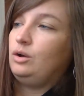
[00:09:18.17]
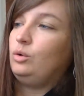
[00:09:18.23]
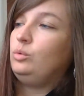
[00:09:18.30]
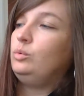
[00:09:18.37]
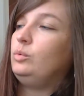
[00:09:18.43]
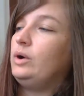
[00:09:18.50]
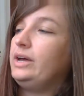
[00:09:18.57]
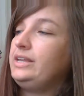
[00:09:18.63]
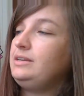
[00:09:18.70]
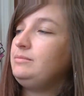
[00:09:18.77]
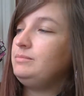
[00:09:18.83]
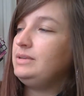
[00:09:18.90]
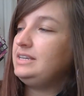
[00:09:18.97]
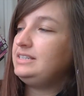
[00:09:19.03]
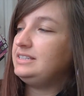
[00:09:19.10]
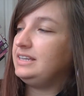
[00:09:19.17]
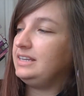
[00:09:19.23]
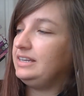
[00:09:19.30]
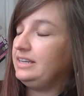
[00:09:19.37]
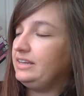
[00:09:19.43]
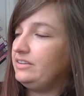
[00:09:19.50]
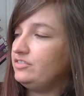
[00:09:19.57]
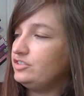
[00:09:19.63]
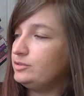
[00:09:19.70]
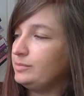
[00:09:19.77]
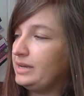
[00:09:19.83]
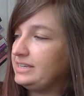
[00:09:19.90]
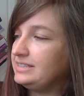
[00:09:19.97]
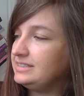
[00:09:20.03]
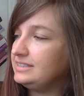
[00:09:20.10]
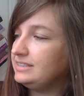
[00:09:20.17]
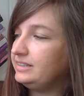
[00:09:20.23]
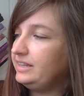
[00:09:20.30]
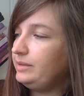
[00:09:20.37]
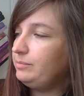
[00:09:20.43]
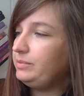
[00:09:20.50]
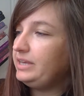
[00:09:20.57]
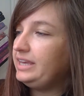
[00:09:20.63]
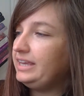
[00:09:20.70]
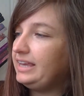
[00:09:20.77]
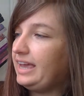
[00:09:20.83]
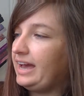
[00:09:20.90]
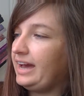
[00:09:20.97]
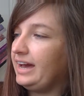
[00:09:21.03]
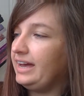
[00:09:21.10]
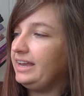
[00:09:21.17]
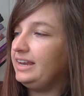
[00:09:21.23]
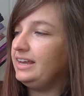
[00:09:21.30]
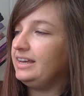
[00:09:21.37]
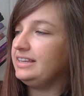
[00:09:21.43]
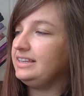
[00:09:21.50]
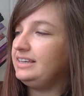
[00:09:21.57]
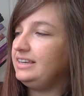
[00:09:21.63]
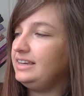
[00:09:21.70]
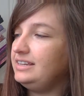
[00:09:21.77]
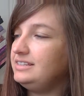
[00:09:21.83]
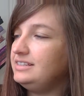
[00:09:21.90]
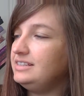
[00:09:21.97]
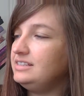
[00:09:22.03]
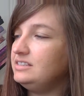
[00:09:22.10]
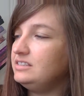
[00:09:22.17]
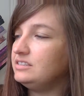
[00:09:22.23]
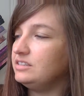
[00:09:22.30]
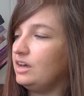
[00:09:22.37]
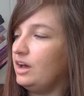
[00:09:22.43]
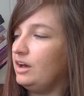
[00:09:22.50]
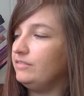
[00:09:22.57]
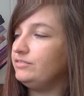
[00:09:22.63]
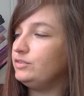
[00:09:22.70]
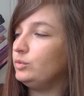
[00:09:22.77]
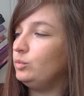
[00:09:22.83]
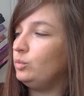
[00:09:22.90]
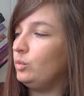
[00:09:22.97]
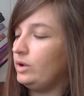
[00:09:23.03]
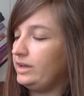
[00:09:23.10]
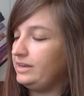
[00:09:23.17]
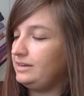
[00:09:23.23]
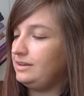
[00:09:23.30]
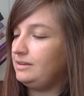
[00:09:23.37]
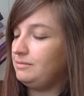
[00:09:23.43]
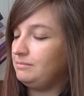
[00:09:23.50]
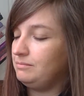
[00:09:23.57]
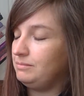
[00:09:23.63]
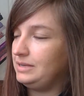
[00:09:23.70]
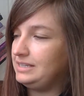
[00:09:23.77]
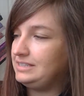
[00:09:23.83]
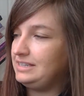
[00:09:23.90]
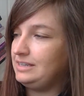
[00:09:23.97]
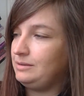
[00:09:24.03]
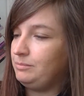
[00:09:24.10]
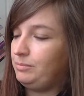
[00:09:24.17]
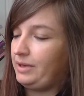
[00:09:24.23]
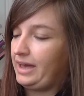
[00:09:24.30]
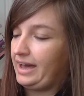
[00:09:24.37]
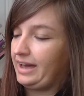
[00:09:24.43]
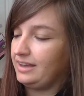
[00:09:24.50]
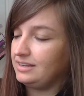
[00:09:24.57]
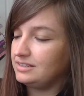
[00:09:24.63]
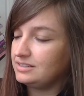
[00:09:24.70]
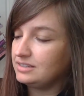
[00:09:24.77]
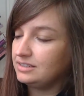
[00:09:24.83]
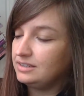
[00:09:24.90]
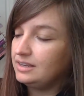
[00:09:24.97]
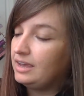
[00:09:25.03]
One mitten gives my sleepy cat a kitten soft one mitten pat.